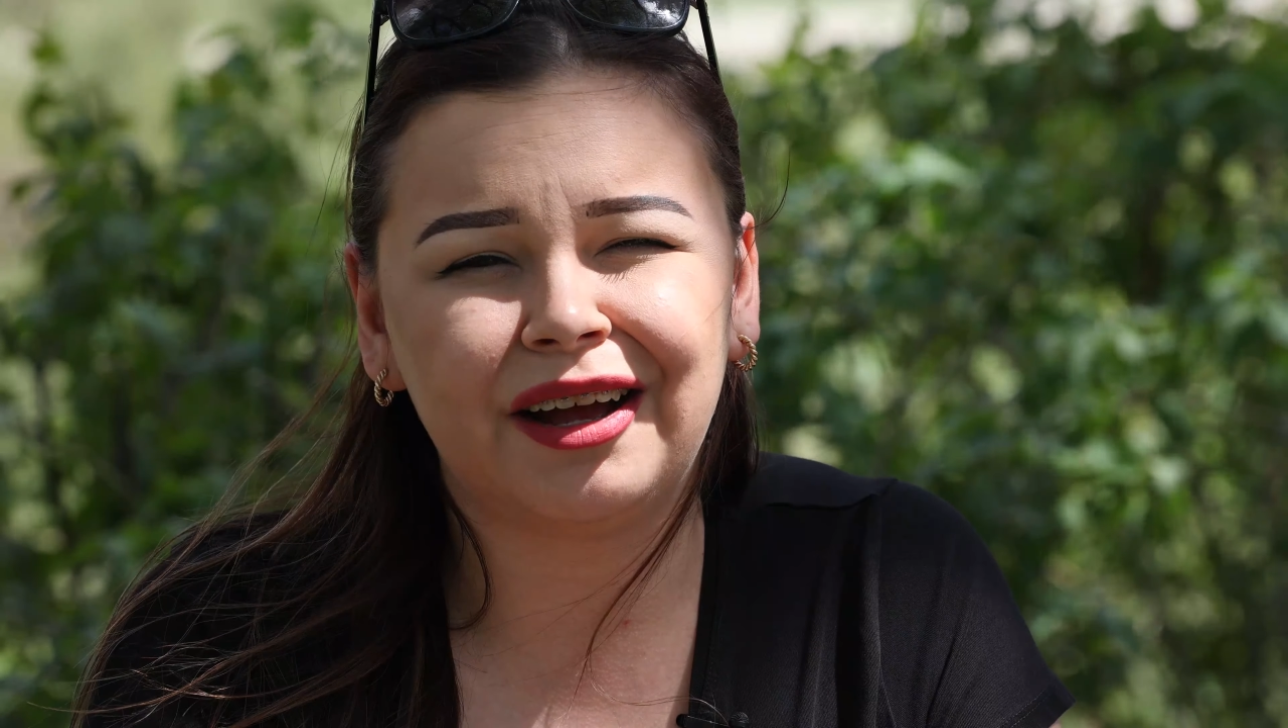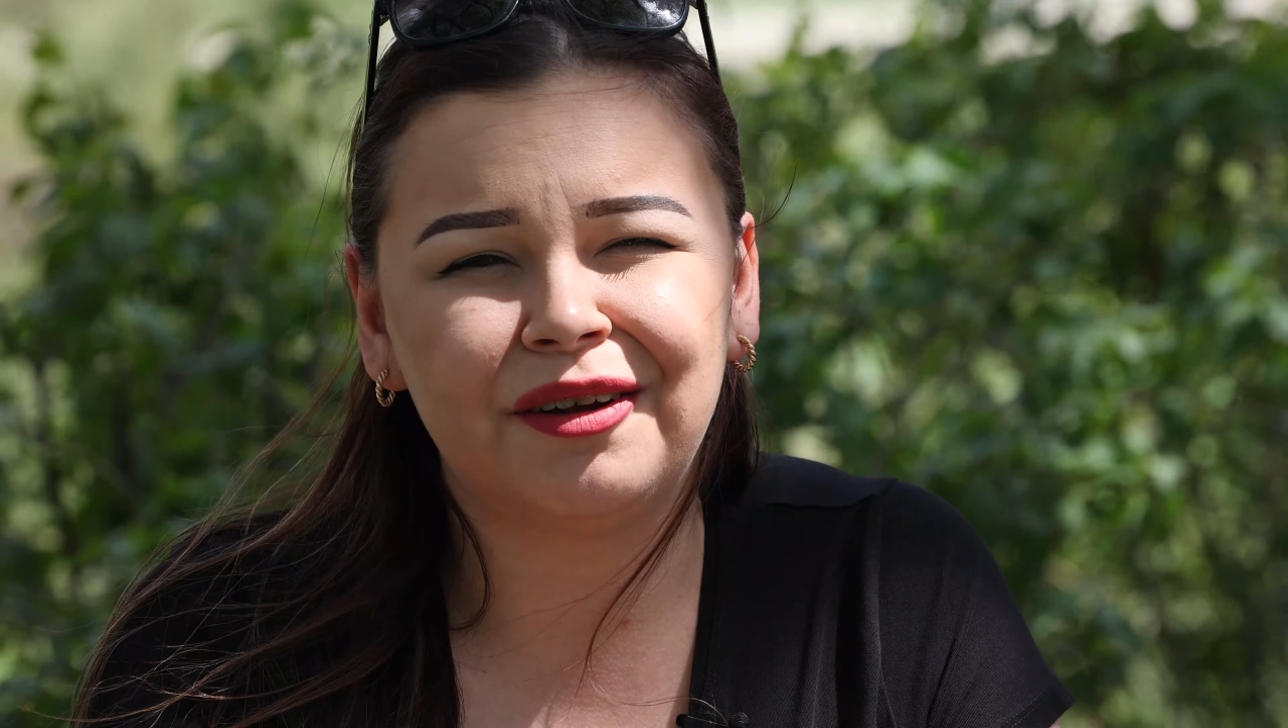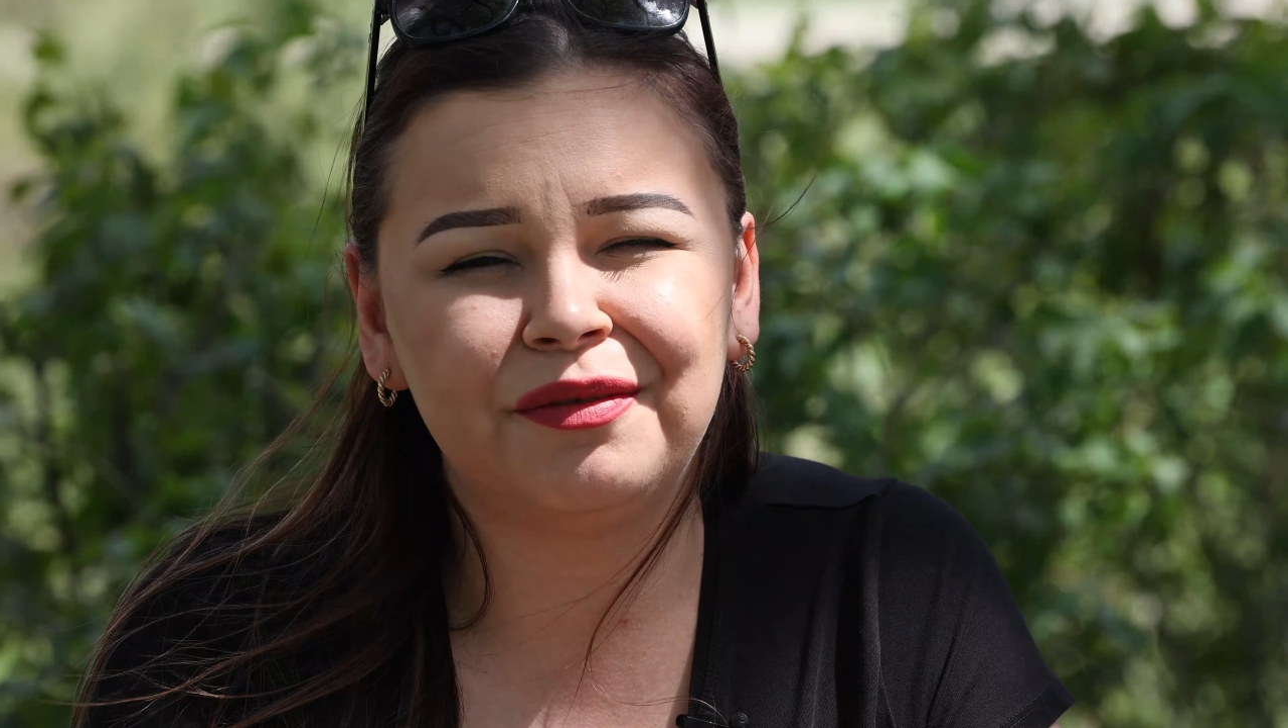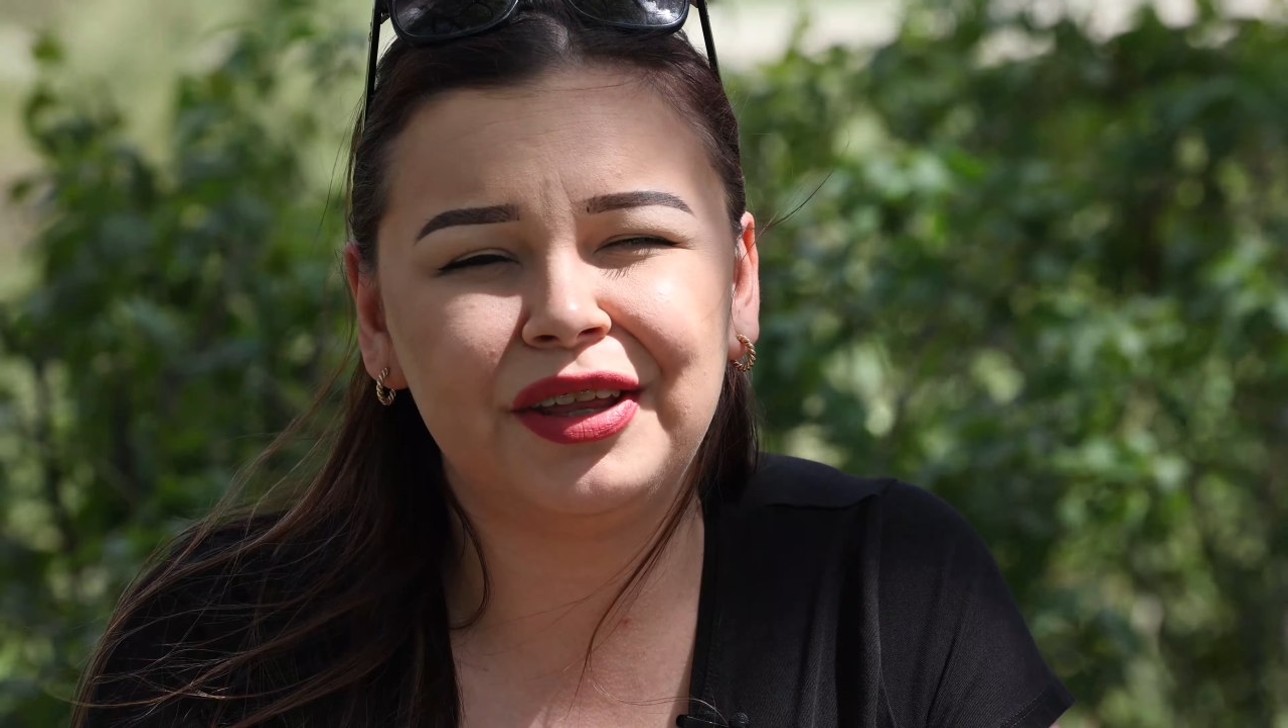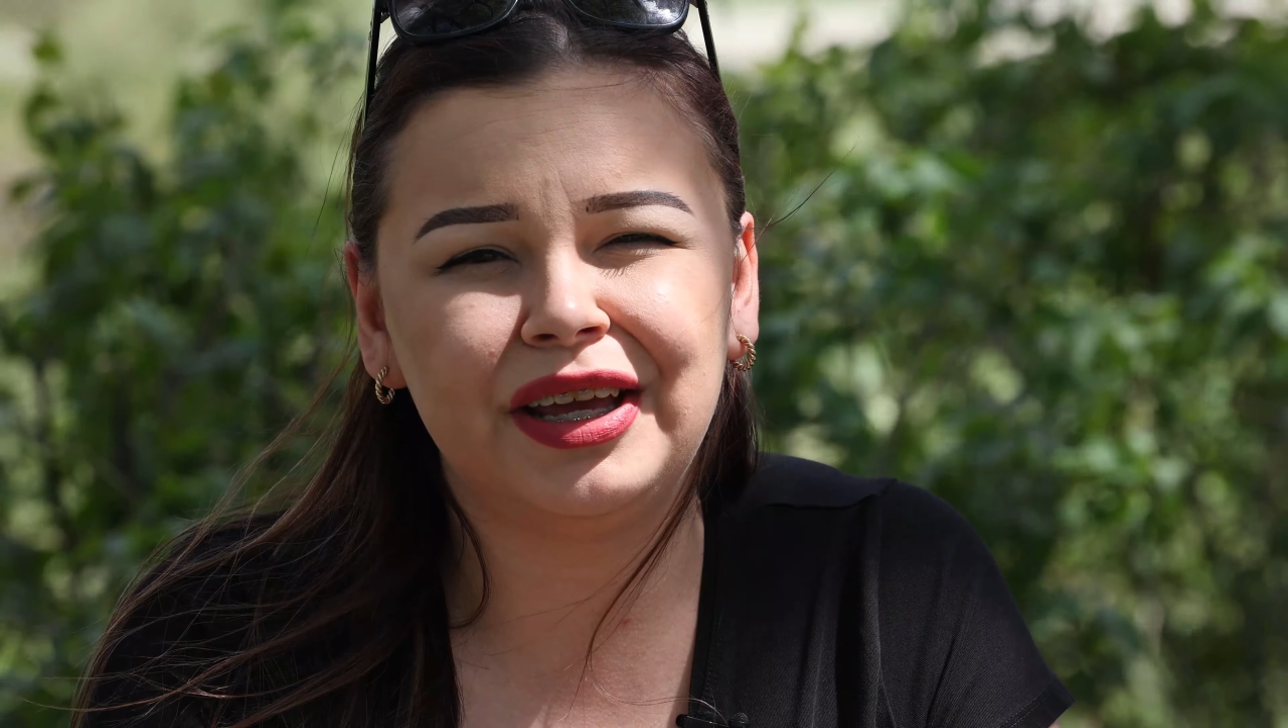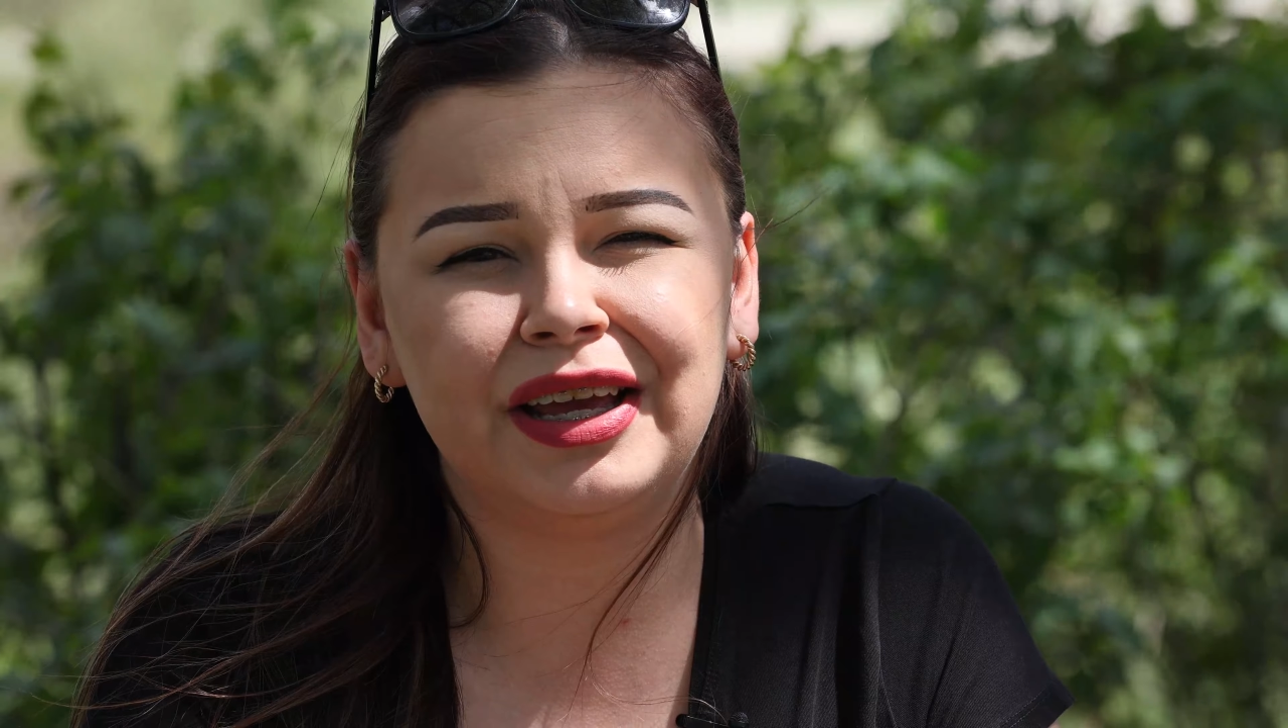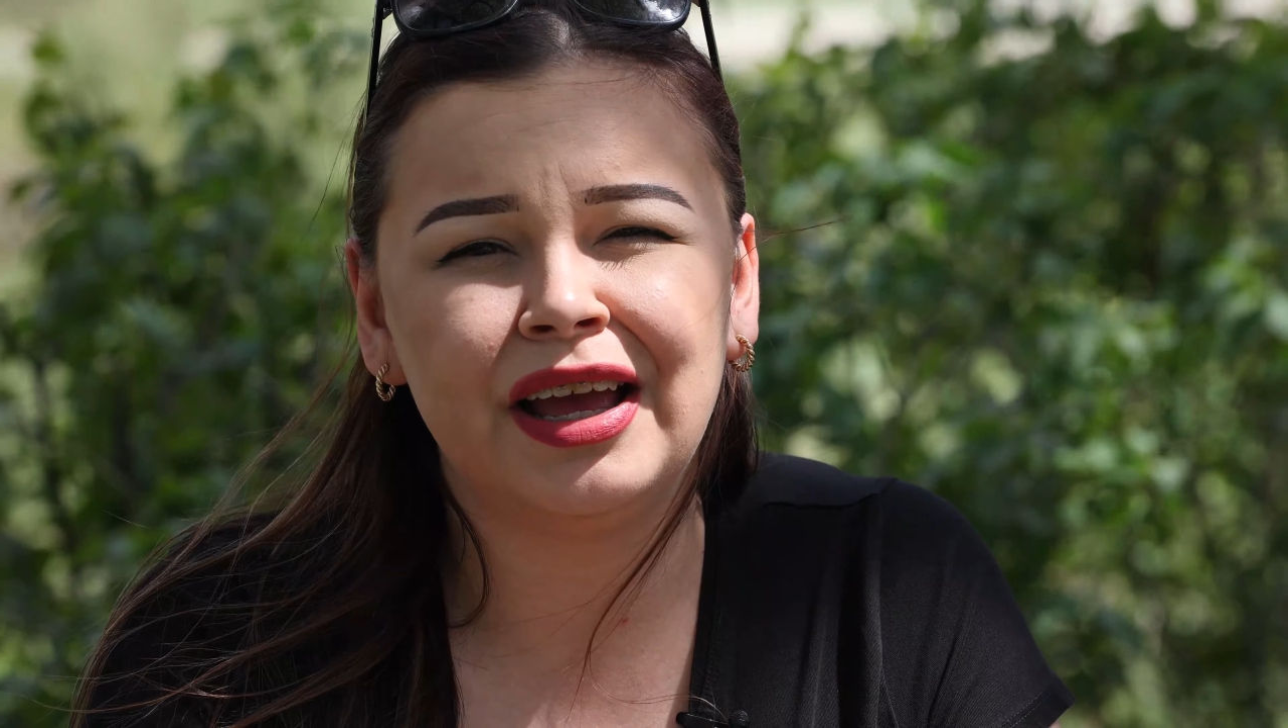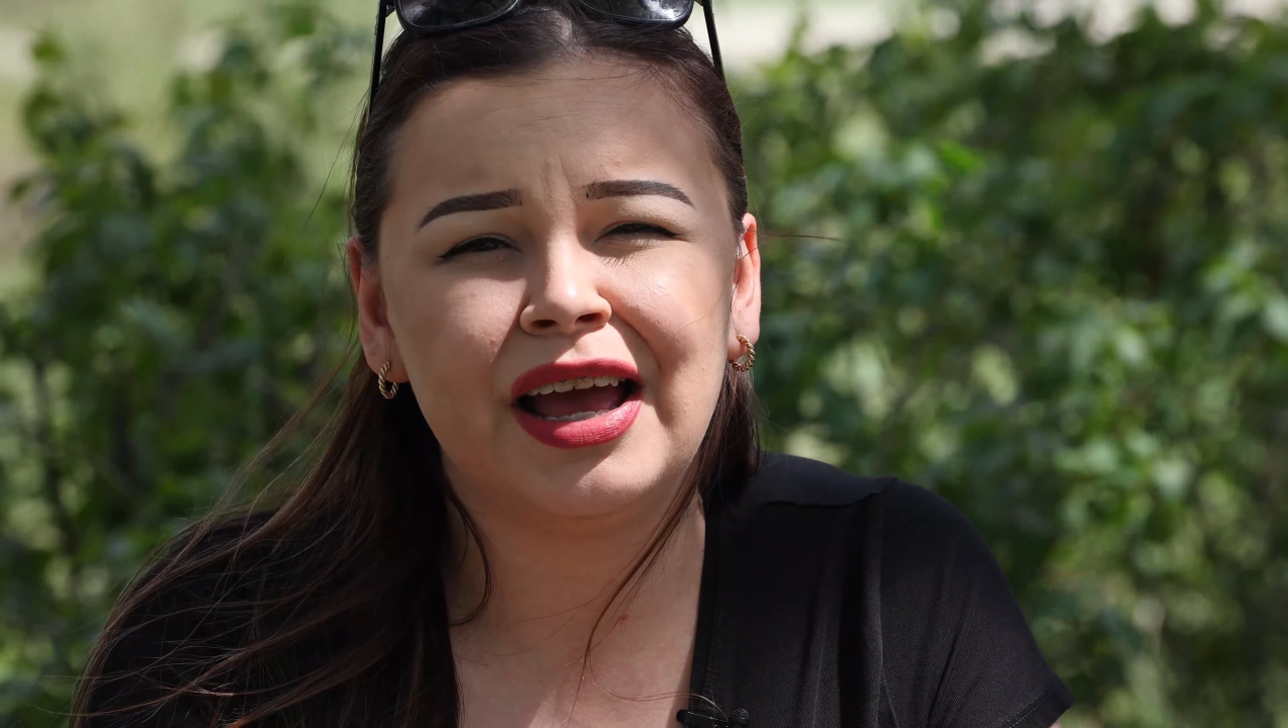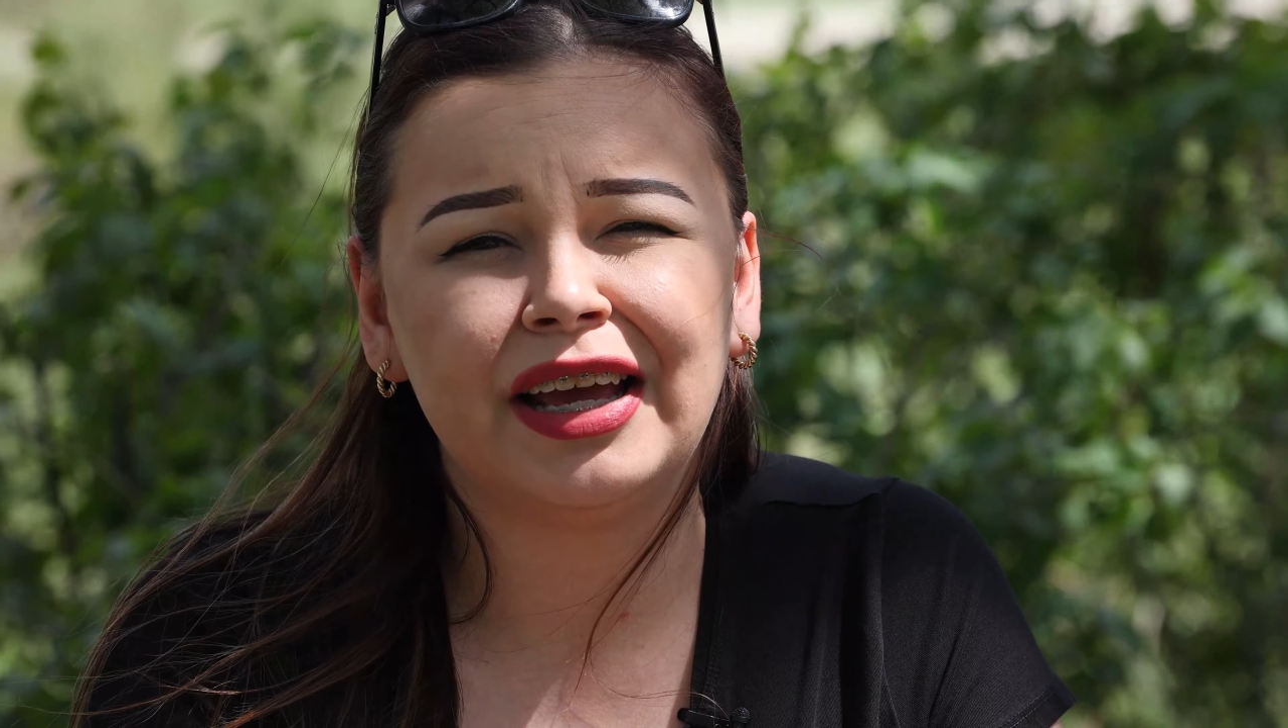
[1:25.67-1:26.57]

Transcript: of the